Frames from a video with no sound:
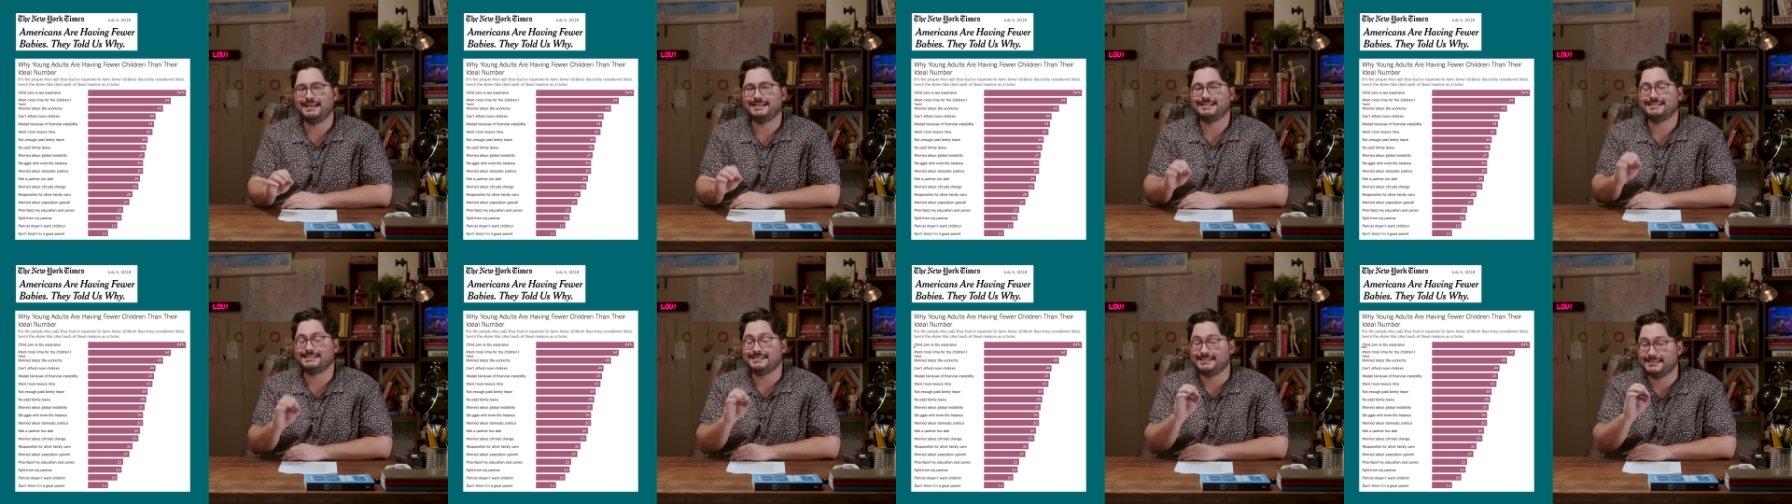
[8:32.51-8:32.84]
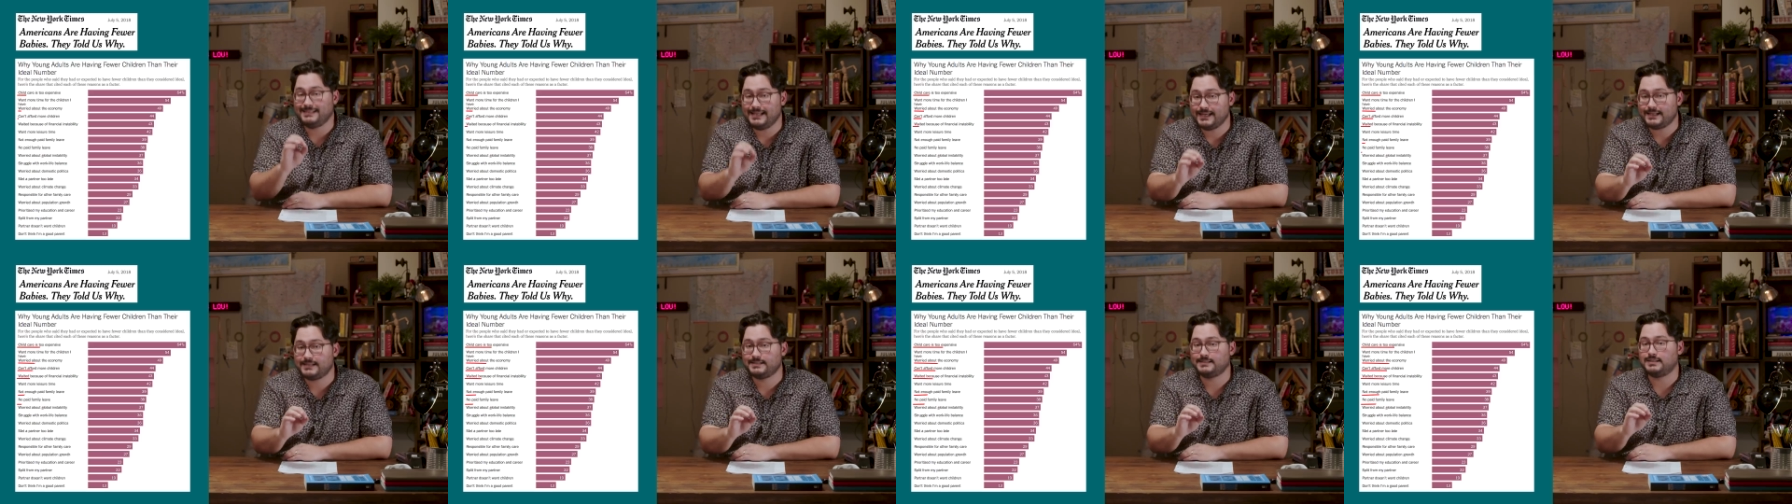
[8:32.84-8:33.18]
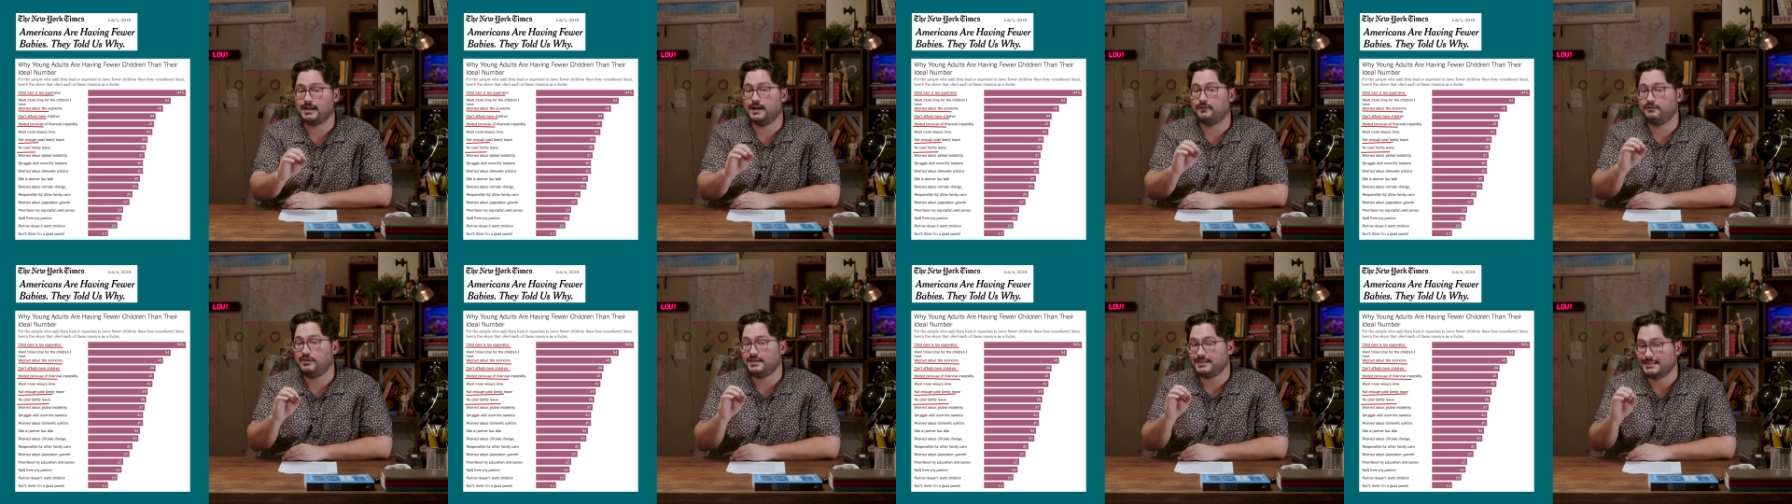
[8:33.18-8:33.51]
six
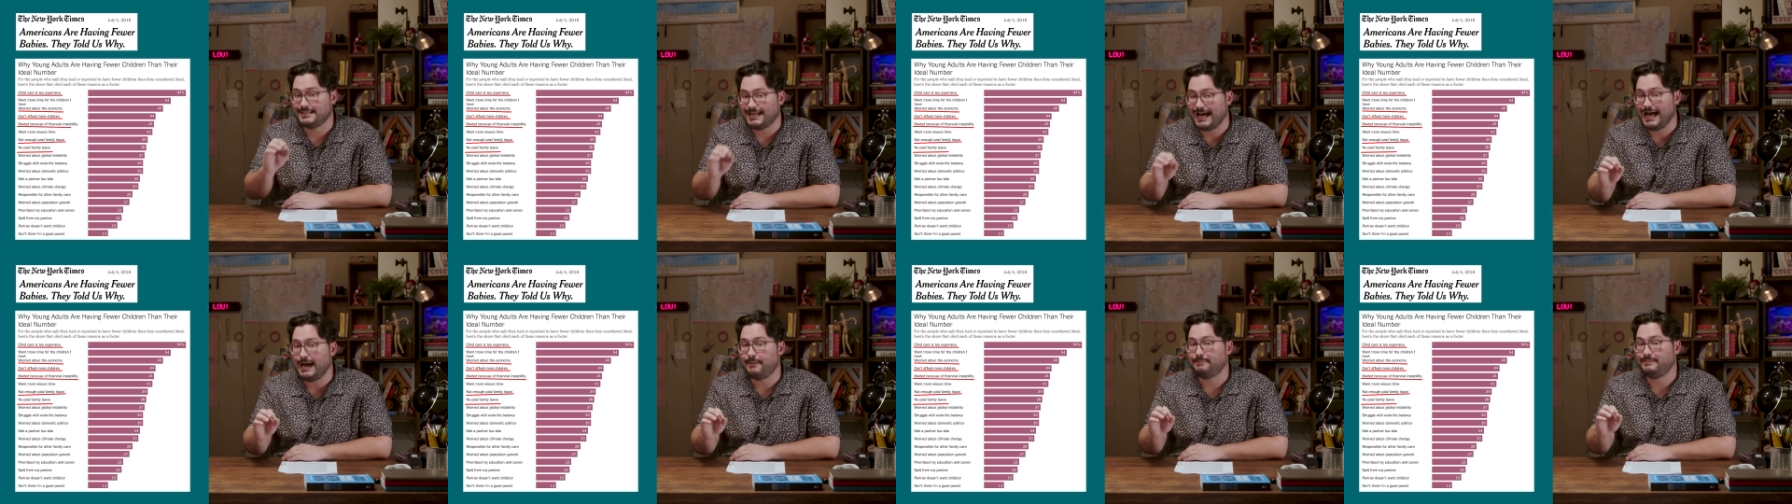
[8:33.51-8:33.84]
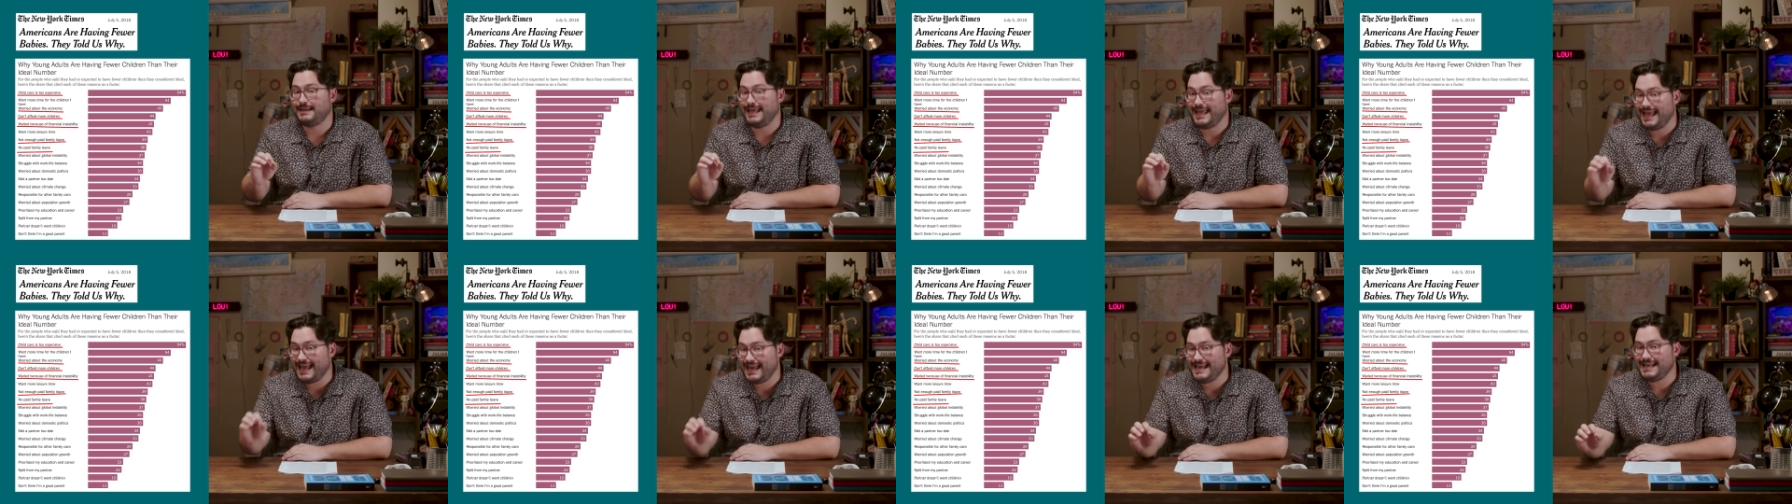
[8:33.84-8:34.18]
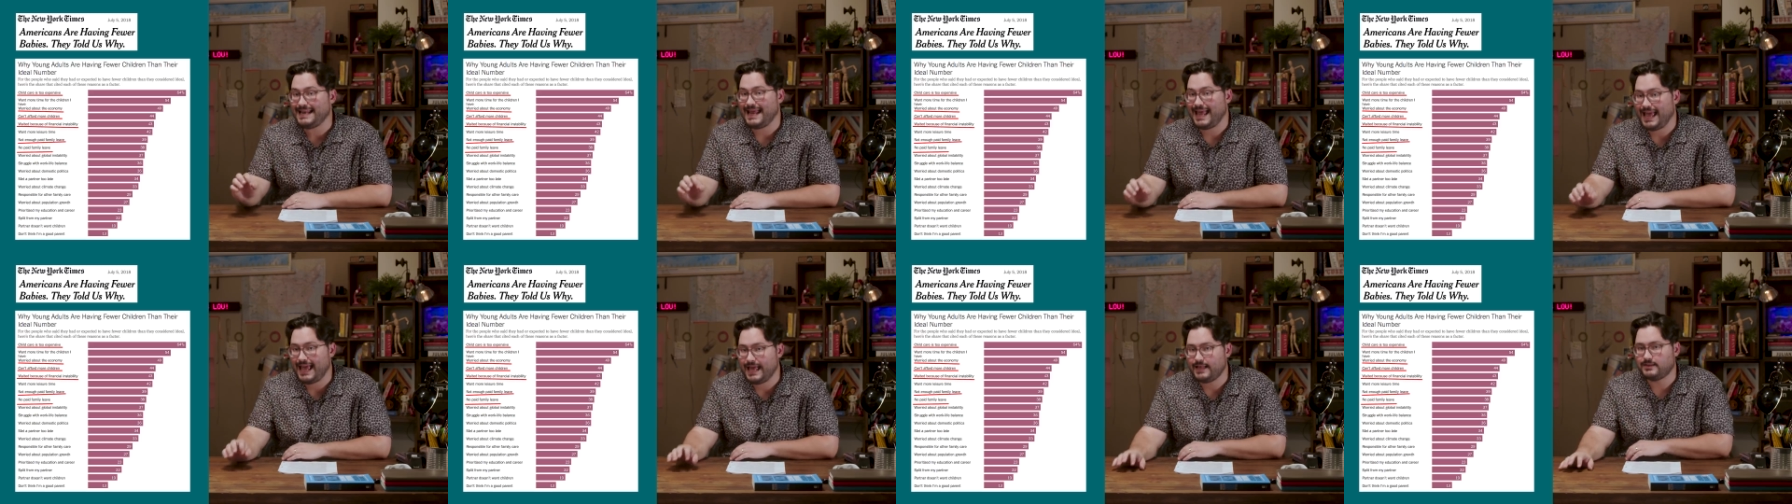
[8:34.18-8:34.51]
of the top
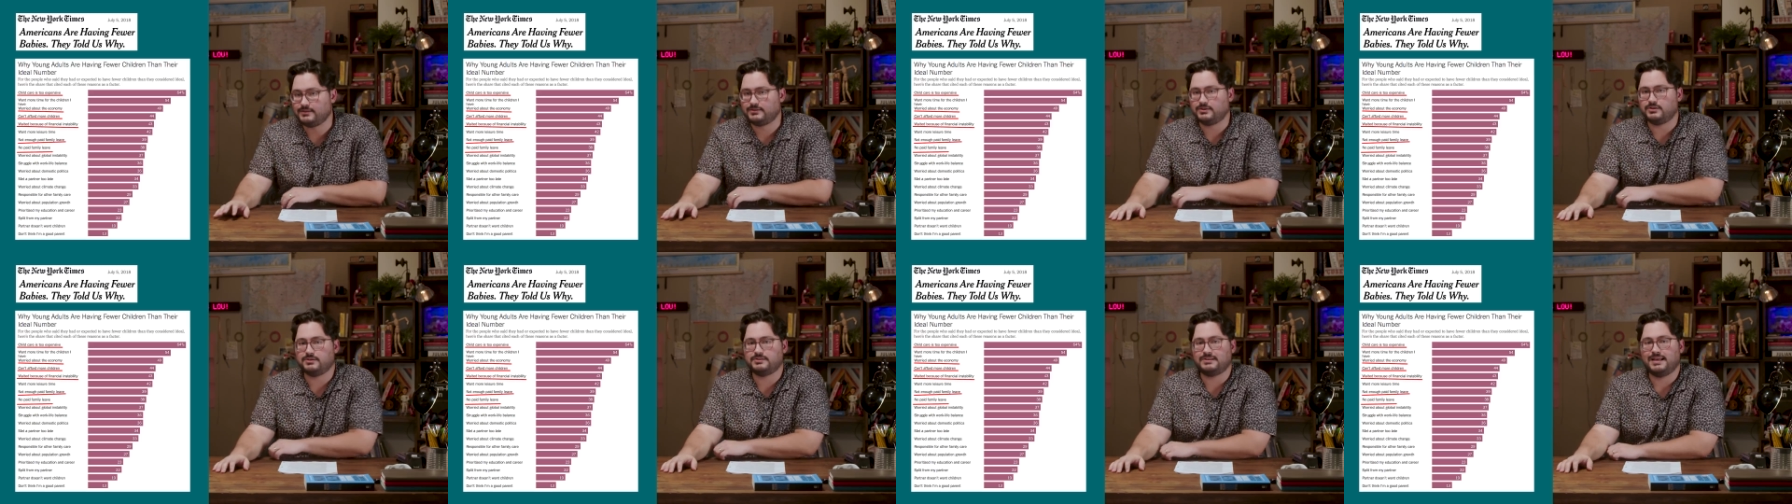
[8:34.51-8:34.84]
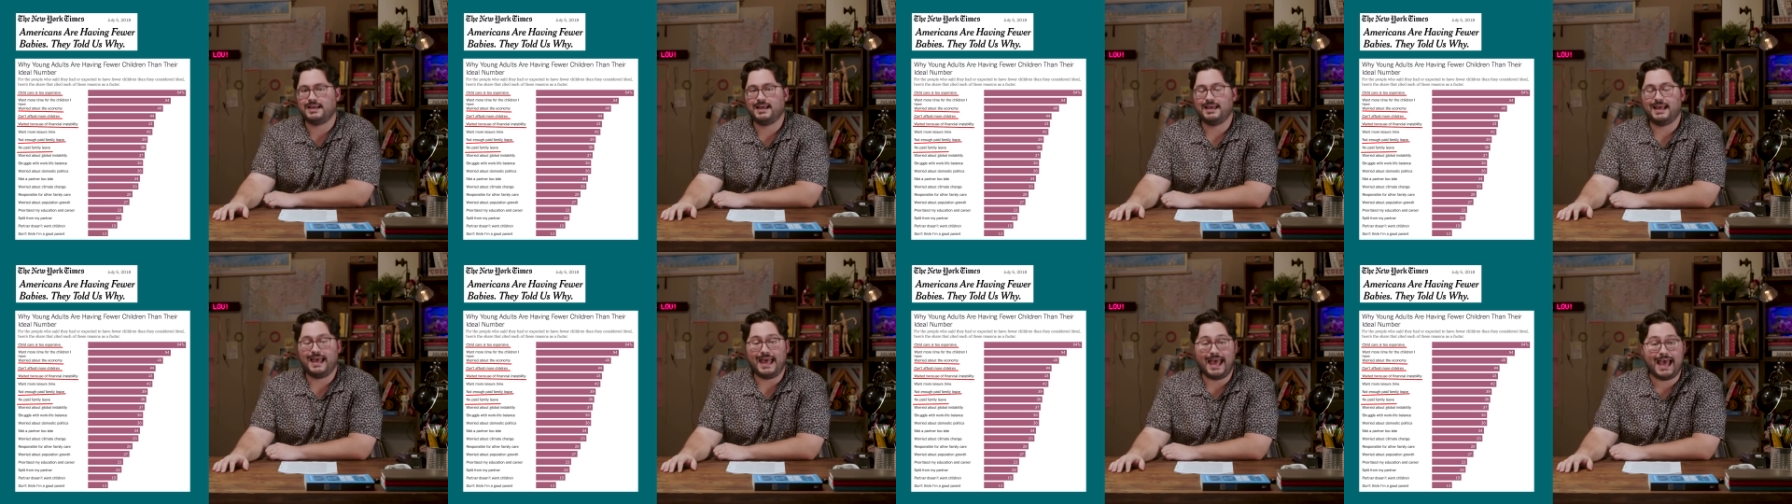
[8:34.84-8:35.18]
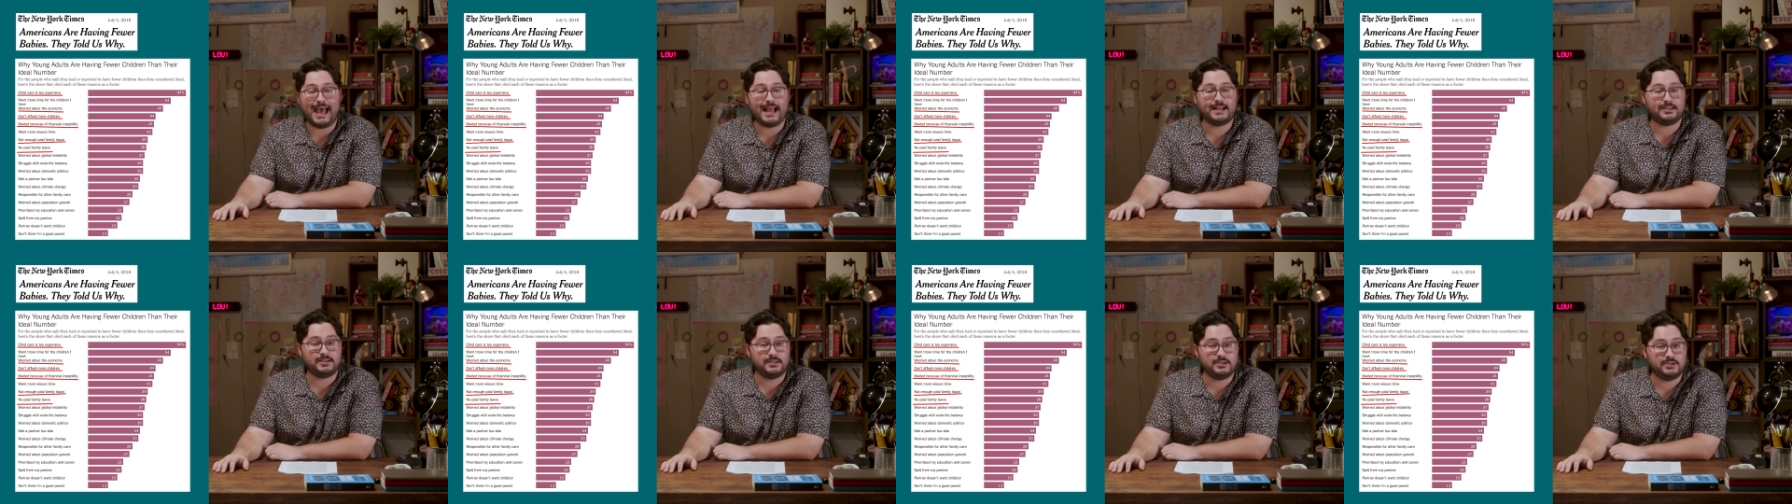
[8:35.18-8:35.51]
eight answers
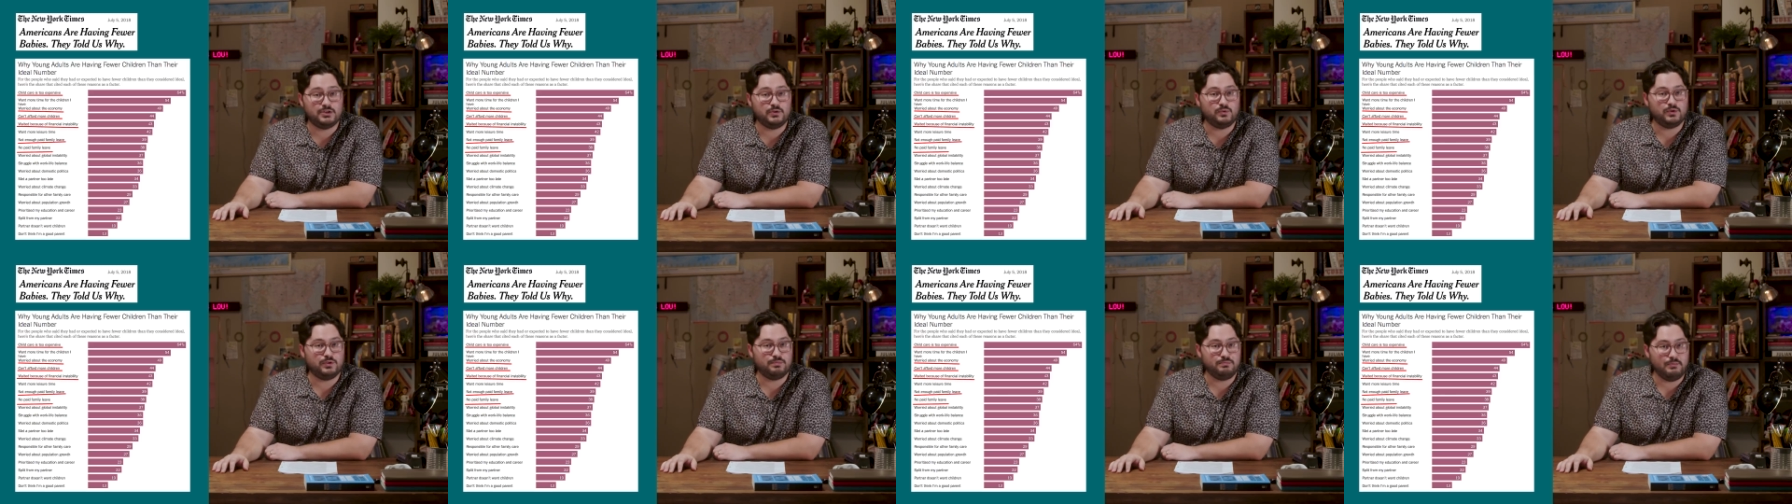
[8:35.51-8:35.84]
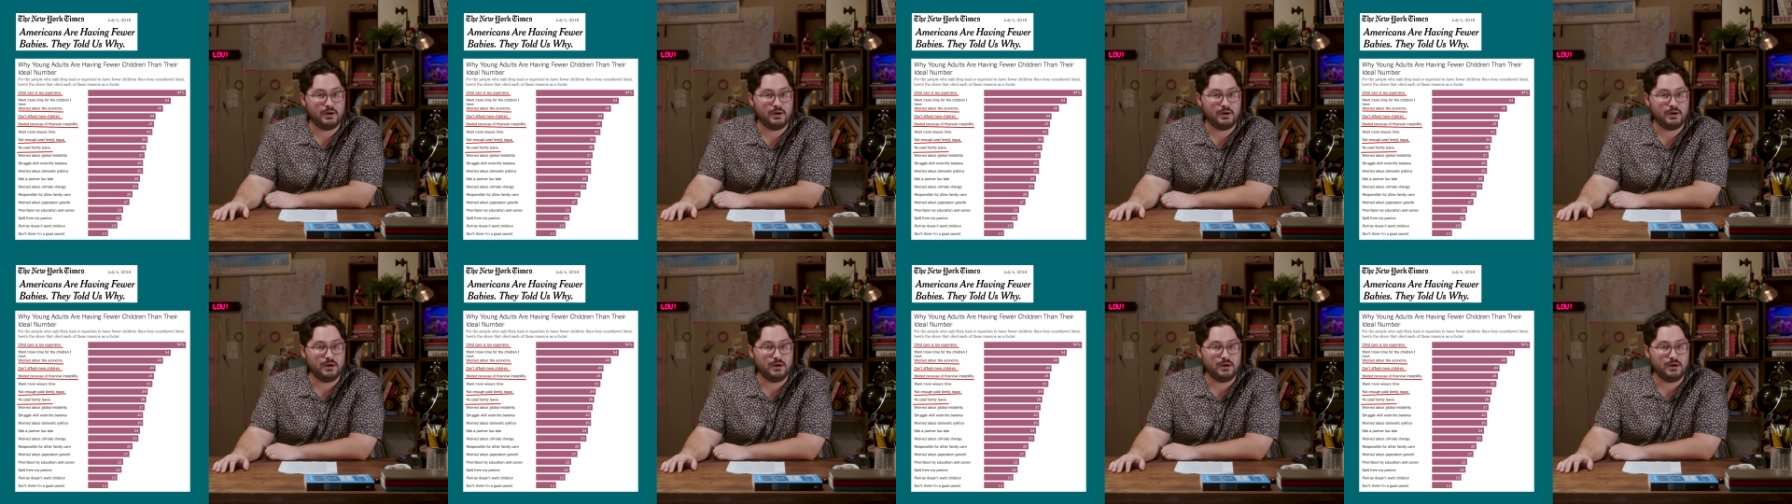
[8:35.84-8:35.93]
had to do with